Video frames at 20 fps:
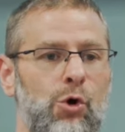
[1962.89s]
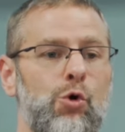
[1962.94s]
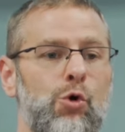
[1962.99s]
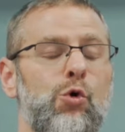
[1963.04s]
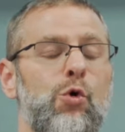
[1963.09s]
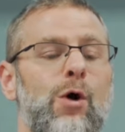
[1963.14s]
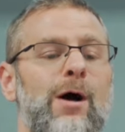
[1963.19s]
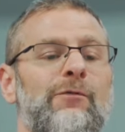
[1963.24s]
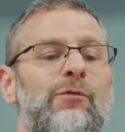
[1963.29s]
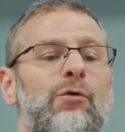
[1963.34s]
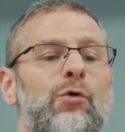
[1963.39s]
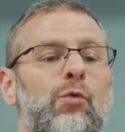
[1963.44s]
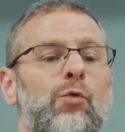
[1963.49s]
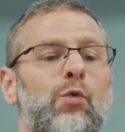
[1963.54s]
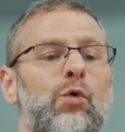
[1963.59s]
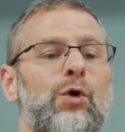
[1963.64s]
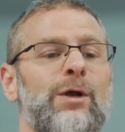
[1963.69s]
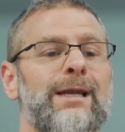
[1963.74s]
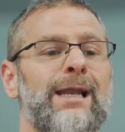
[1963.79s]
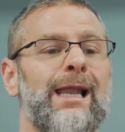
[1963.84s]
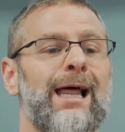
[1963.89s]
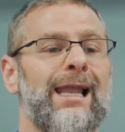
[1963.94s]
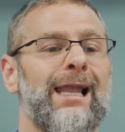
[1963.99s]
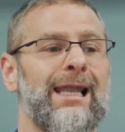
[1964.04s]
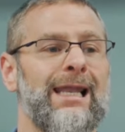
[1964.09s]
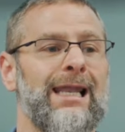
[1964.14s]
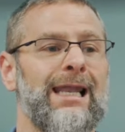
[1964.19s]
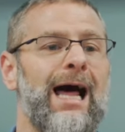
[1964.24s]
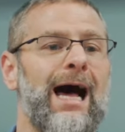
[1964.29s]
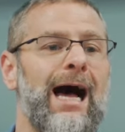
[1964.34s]
Whoever would
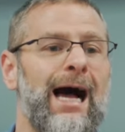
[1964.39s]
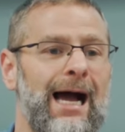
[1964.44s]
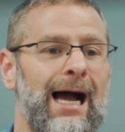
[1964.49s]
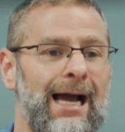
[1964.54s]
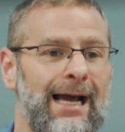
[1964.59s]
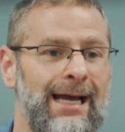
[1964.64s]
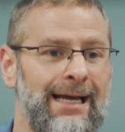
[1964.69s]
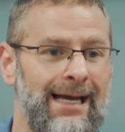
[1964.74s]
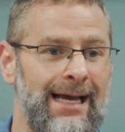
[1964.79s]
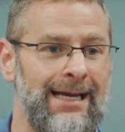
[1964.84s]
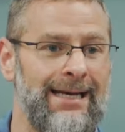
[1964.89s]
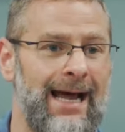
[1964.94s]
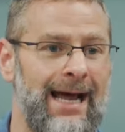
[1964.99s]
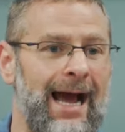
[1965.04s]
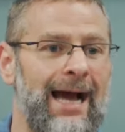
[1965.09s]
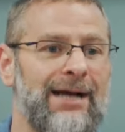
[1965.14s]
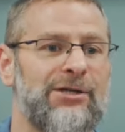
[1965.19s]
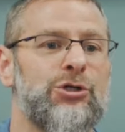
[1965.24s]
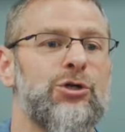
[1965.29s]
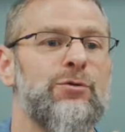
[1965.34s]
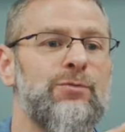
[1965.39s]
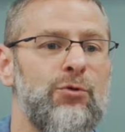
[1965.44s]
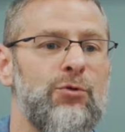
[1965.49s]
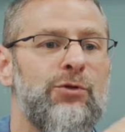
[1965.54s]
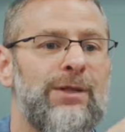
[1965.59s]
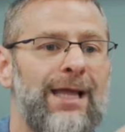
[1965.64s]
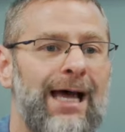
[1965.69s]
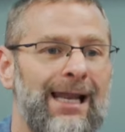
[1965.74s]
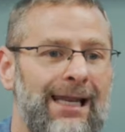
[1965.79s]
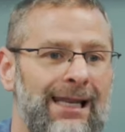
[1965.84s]
lie and
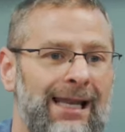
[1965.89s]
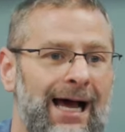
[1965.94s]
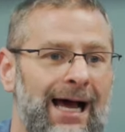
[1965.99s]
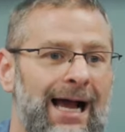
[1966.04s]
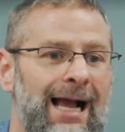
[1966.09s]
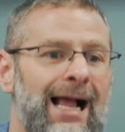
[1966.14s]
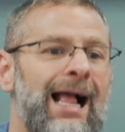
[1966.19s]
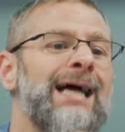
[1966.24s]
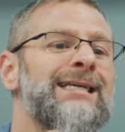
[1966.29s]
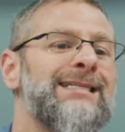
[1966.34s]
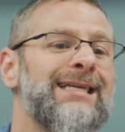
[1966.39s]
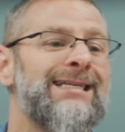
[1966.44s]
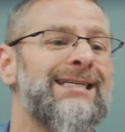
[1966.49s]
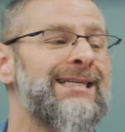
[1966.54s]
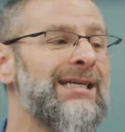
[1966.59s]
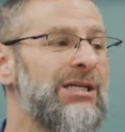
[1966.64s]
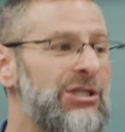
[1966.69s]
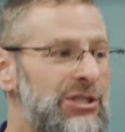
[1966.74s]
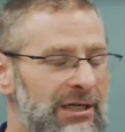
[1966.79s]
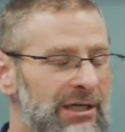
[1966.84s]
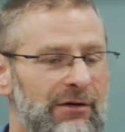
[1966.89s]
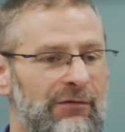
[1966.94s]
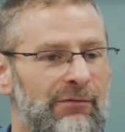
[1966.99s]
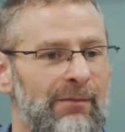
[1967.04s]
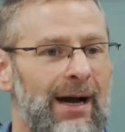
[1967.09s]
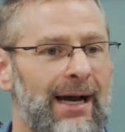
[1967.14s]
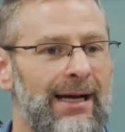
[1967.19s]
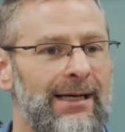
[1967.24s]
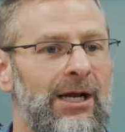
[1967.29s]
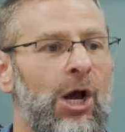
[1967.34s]
attribute that lie as a teaching of
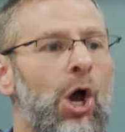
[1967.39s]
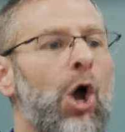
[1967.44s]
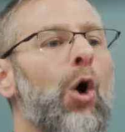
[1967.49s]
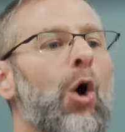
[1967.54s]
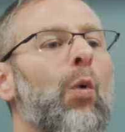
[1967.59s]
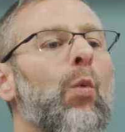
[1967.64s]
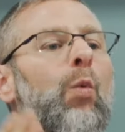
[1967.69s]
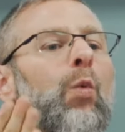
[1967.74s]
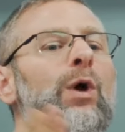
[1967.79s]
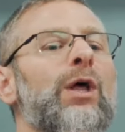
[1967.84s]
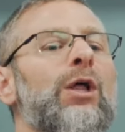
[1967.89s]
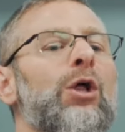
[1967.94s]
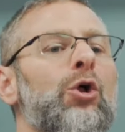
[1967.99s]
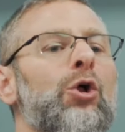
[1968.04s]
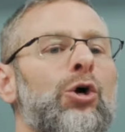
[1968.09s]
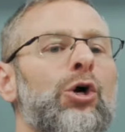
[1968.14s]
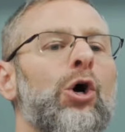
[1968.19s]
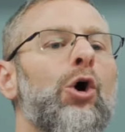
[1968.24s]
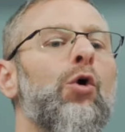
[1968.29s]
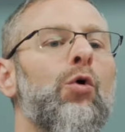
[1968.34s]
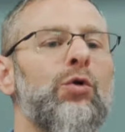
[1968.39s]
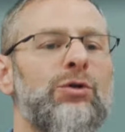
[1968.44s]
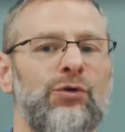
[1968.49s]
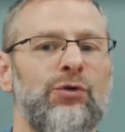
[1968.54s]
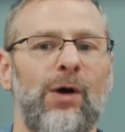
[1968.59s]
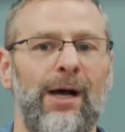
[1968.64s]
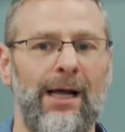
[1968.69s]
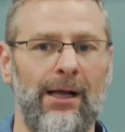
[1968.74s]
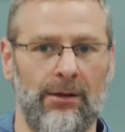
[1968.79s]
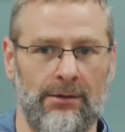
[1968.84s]
mine will go
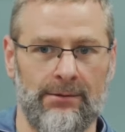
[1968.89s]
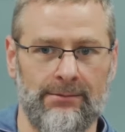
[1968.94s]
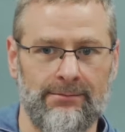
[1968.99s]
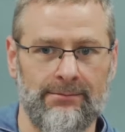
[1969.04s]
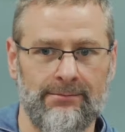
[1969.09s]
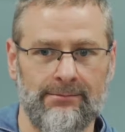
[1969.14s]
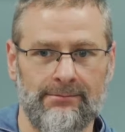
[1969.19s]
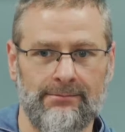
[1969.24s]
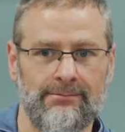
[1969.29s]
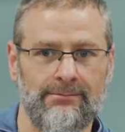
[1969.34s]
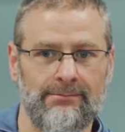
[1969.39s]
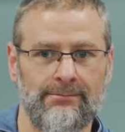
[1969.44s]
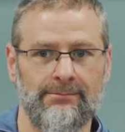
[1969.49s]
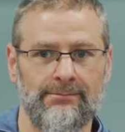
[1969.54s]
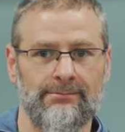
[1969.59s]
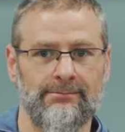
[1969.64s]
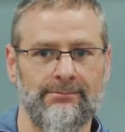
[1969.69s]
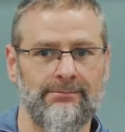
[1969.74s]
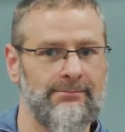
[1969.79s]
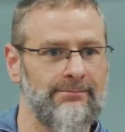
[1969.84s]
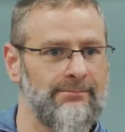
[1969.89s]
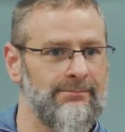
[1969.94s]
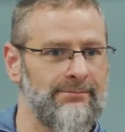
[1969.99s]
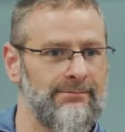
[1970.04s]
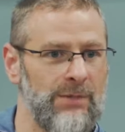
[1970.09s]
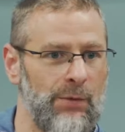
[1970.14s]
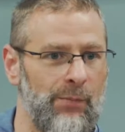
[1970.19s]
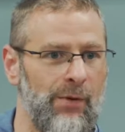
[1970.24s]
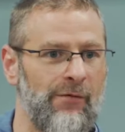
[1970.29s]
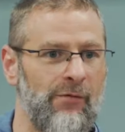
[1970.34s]
to hell,
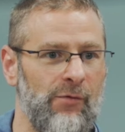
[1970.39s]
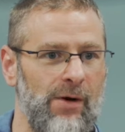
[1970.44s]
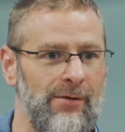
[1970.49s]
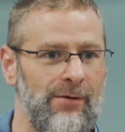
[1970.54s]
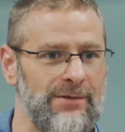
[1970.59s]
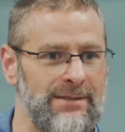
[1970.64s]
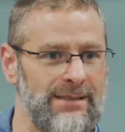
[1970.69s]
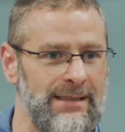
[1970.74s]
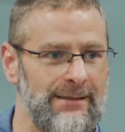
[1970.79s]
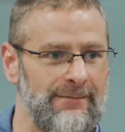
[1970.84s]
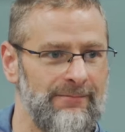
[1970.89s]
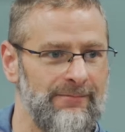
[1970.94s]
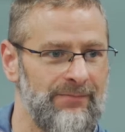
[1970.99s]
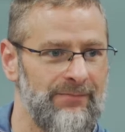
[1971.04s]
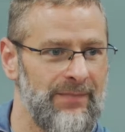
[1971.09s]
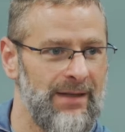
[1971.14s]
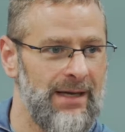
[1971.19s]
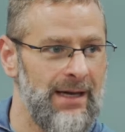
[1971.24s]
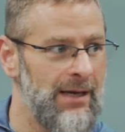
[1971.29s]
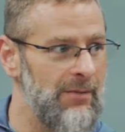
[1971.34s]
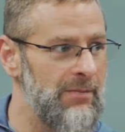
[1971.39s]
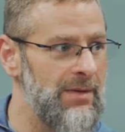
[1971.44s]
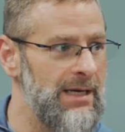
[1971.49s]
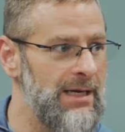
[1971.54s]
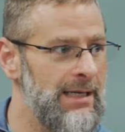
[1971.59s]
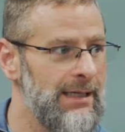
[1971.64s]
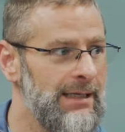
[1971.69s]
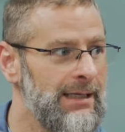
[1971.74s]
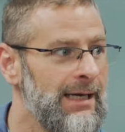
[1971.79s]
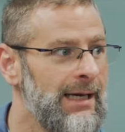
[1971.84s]
the Prophet Muhammad said.
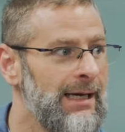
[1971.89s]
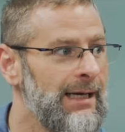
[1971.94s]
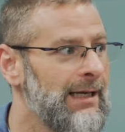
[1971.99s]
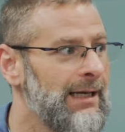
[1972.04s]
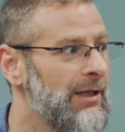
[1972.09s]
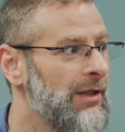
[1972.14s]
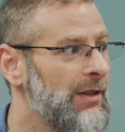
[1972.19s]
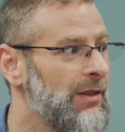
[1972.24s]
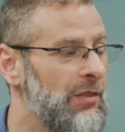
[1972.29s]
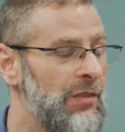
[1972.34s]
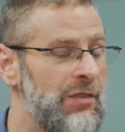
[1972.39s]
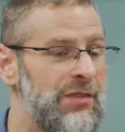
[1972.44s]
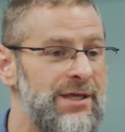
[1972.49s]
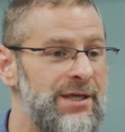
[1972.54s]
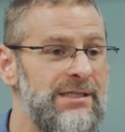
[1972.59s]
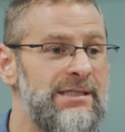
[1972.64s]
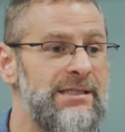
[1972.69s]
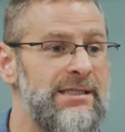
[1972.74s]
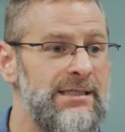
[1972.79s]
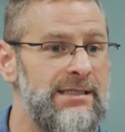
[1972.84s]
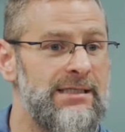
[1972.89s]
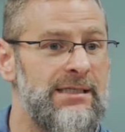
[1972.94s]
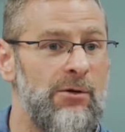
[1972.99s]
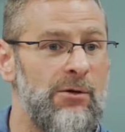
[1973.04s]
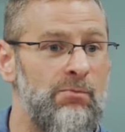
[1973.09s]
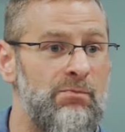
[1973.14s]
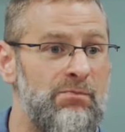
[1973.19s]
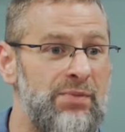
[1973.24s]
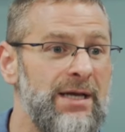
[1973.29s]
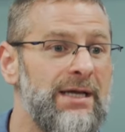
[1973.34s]
Meaning, this is
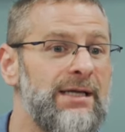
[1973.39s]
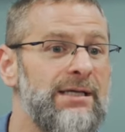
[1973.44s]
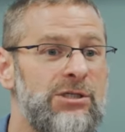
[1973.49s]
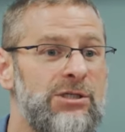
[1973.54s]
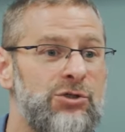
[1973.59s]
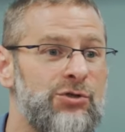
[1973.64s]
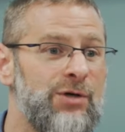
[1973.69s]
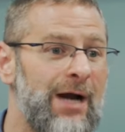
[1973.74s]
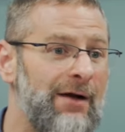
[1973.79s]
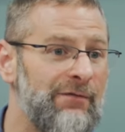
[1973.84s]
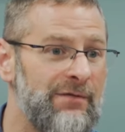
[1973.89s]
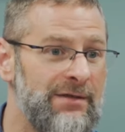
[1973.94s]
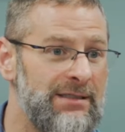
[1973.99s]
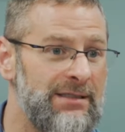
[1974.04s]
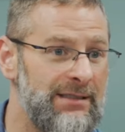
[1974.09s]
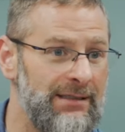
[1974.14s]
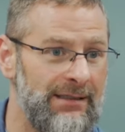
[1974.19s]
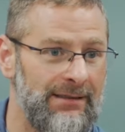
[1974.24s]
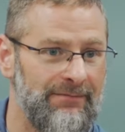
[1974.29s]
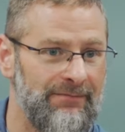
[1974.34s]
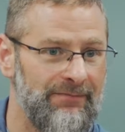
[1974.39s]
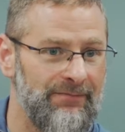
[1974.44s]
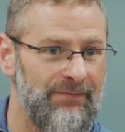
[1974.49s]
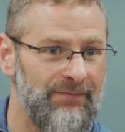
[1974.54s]
the biggest travesty.